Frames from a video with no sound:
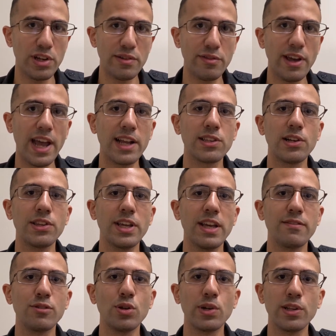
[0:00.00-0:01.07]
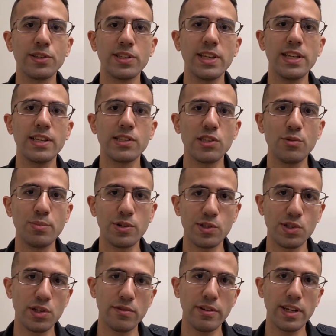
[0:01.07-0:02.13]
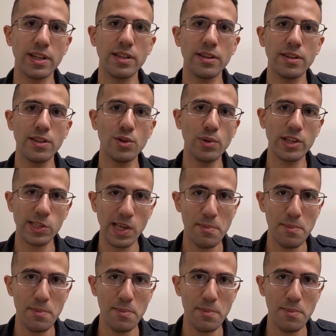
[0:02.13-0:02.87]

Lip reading: In fact, all they have loyalty is to preserving the U.S.